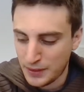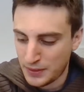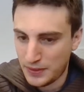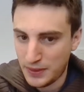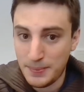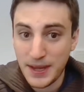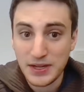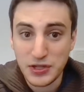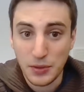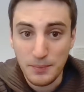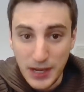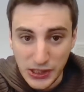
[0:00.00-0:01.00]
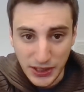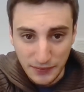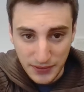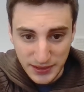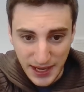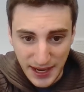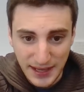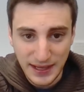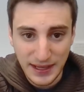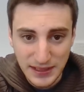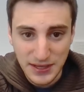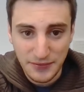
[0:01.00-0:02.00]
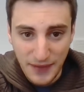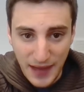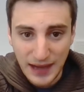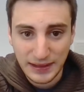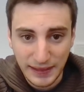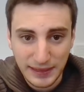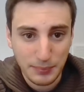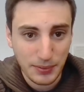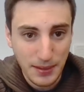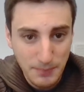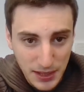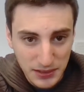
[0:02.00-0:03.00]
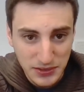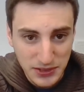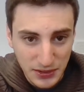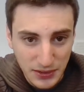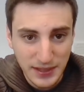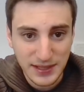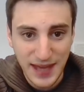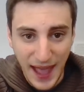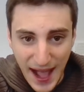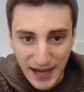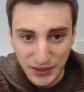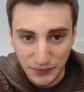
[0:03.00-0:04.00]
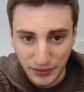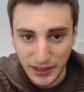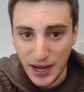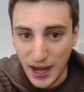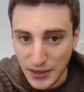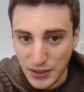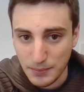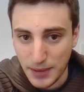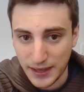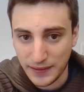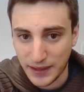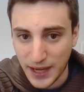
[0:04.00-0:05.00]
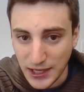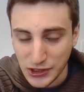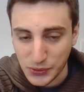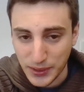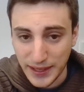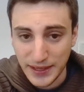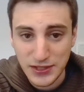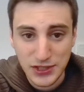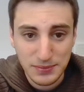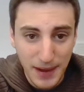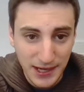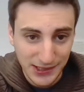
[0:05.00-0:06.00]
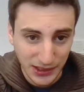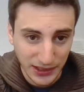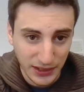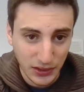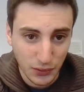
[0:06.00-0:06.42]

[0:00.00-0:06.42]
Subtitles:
The biggest omission of the day is the fact that the Prime Minister is actively undermining the country, and especially the